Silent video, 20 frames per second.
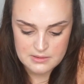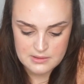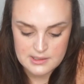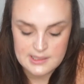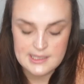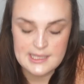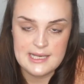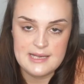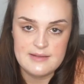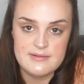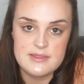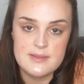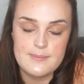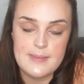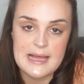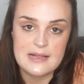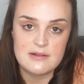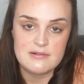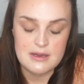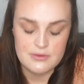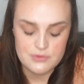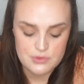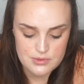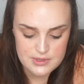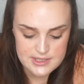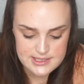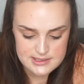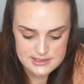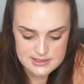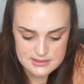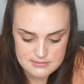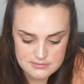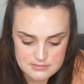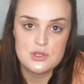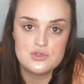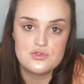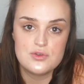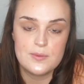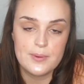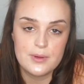Clearing the background noise,
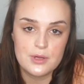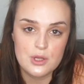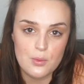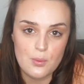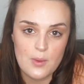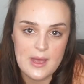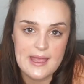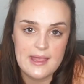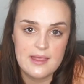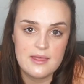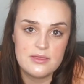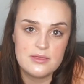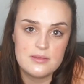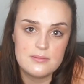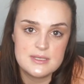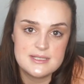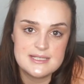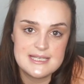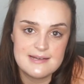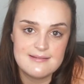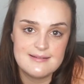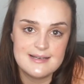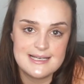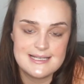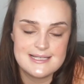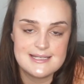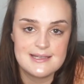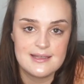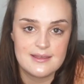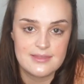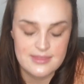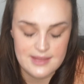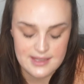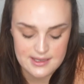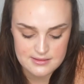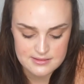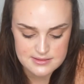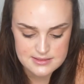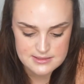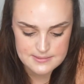stripping away the materialistic
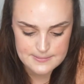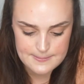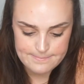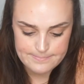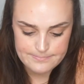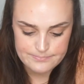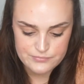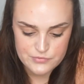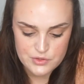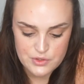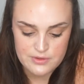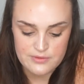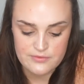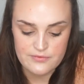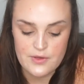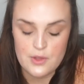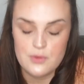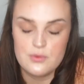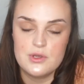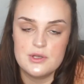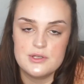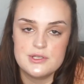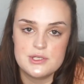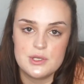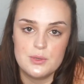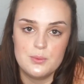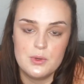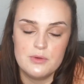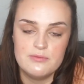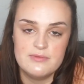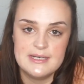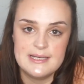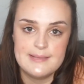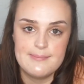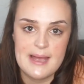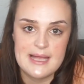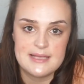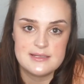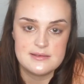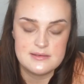things, you can focus on what really
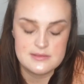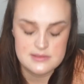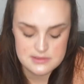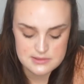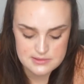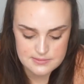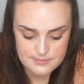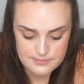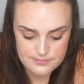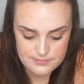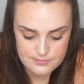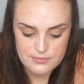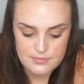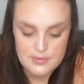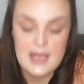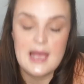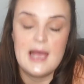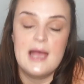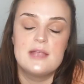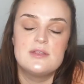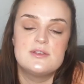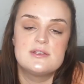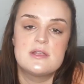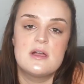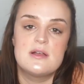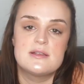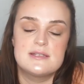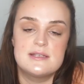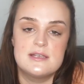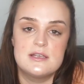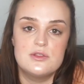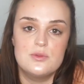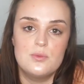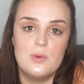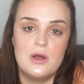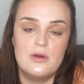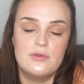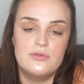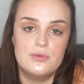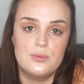matters, and you start seeing the
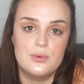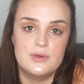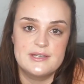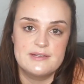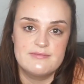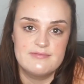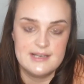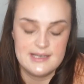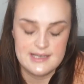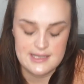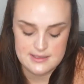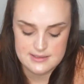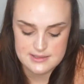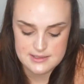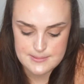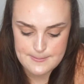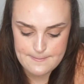world for what it really is.